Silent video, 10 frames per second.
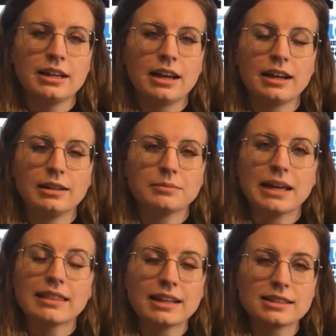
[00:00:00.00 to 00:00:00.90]
um,
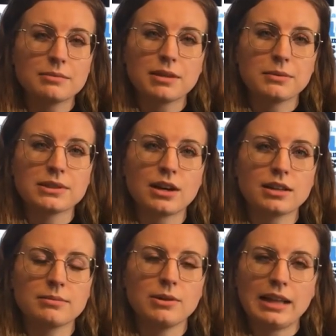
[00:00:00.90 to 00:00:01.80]
and that's something we
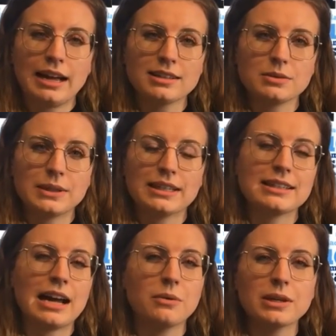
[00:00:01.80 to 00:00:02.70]
talked about last week is
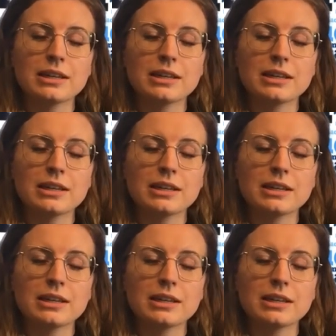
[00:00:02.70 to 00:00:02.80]
how we